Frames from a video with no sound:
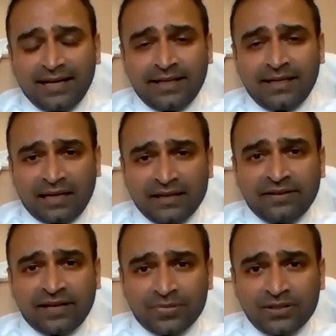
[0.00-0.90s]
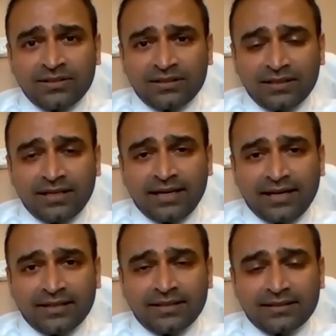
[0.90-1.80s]
And then life happens.
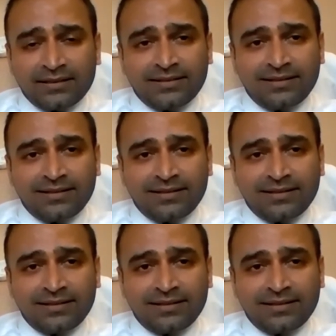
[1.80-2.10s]
And